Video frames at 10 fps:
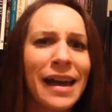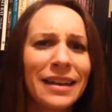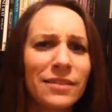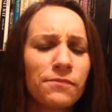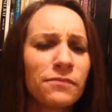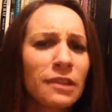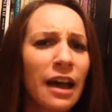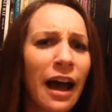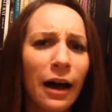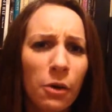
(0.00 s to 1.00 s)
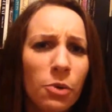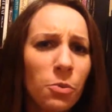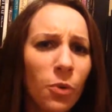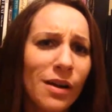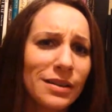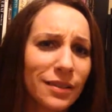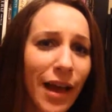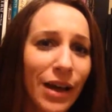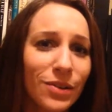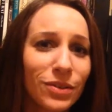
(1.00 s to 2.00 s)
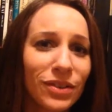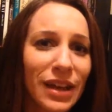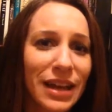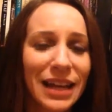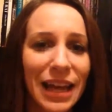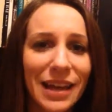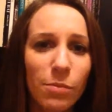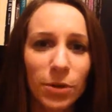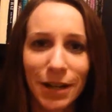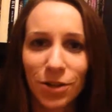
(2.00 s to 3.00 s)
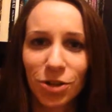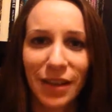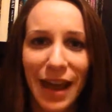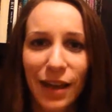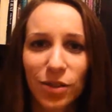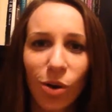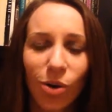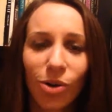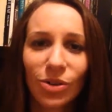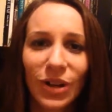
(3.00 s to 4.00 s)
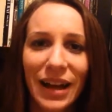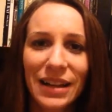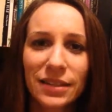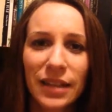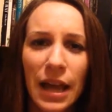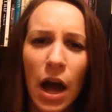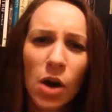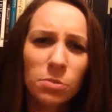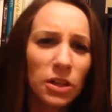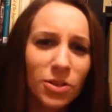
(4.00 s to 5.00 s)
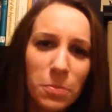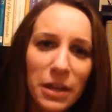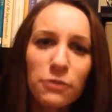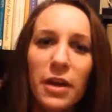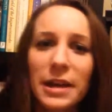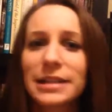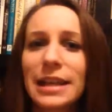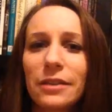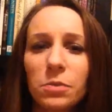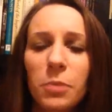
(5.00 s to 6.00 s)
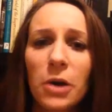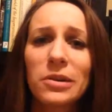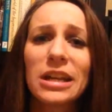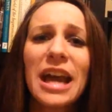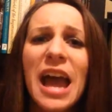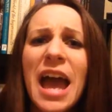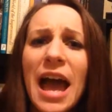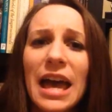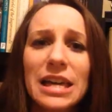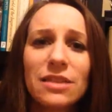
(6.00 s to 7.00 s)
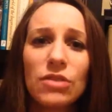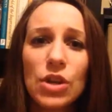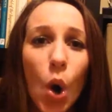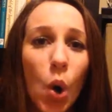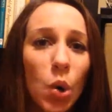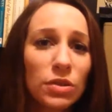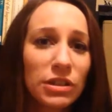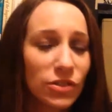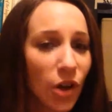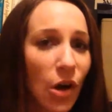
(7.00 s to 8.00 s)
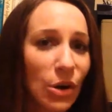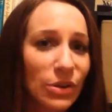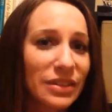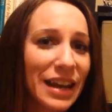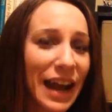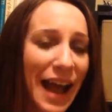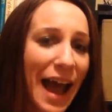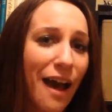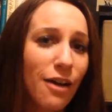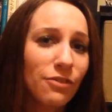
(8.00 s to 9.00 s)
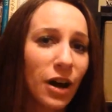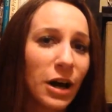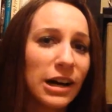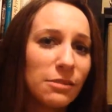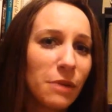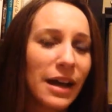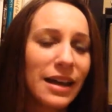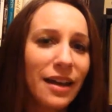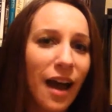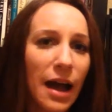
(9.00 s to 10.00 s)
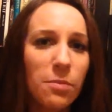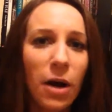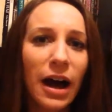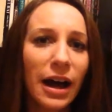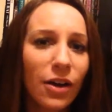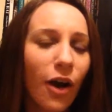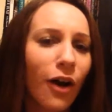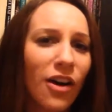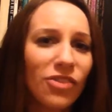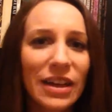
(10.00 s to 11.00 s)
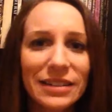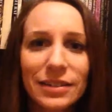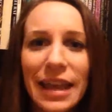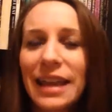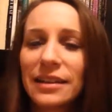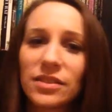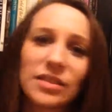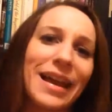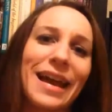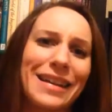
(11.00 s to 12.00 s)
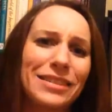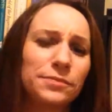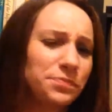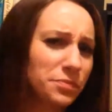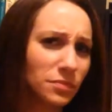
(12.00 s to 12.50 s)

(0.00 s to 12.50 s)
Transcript: And I don't want to sound like a pretentious asshole and say, oh, I'm such a big fan of David Bowie, and the only songs that I have on my iPod are Let's Dance and